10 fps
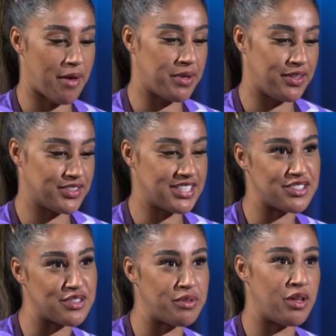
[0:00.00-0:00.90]
get my little
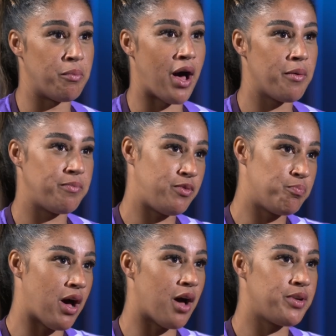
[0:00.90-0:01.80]
sister a little
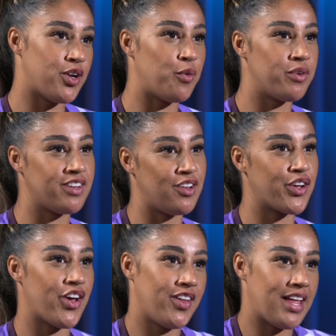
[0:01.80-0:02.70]
Barbie doll with a little
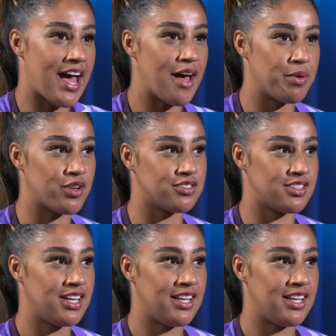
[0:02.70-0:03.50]
curly hair because